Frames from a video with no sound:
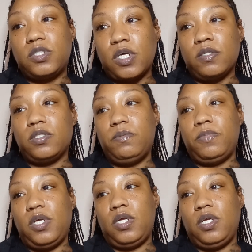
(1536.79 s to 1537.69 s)
certainly
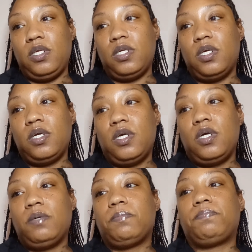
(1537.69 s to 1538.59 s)
being
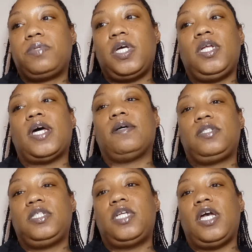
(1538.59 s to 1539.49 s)
played out
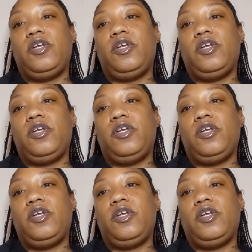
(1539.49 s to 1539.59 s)
today.